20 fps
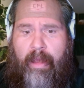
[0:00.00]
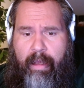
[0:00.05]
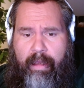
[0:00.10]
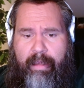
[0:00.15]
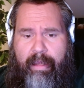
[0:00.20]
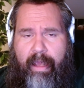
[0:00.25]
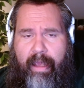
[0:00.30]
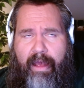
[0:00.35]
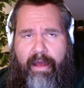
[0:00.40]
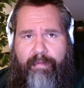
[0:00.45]

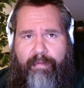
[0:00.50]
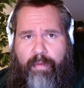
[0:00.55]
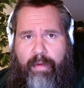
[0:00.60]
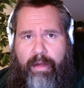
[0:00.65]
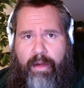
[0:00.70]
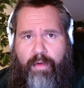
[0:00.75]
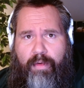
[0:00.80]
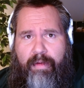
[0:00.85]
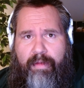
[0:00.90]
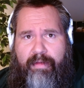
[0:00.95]
Yeah, if we
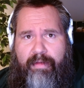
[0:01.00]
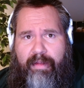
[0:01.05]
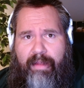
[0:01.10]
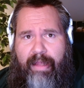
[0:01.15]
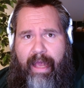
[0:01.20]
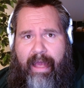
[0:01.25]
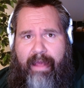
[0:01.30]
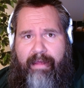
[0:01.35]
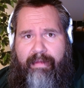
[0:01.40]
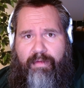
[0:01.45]
noticed
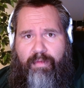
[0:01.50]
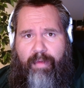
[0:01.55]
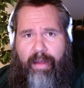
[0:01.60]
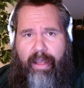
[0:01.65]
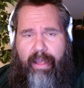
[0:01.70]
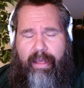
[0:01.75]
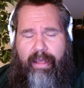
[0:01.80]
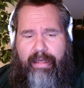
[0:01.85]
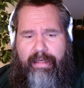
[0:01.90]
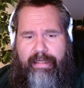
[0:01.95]
last
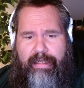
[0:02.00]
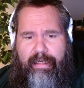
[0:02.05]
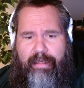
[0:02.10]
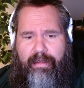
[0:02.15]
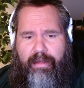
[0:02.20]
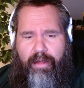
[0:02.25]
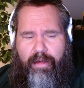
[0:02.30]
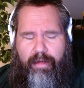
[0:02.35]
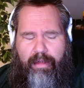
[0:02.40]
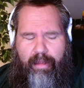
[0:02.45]
week, it
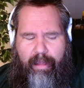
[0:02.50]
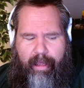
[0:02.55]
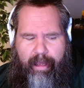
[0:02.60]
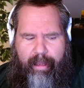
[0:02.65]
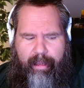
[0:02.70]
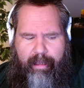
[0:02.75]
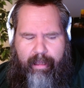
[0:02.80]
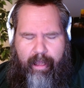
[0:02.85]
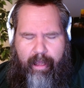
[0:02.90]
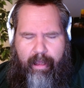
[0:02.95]
did look
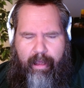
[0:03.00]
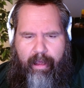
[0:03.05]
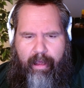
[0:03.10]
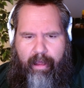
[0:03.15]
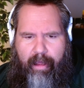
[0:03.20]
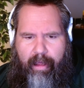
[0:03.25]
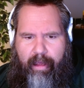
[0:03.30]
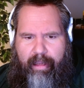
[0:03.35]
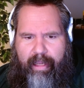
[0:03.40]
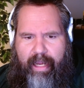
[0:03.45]
like
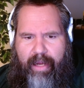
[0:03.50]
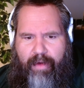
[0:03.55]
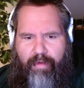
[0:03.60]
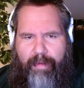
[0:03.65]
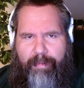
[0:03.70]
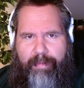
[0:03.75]
Gary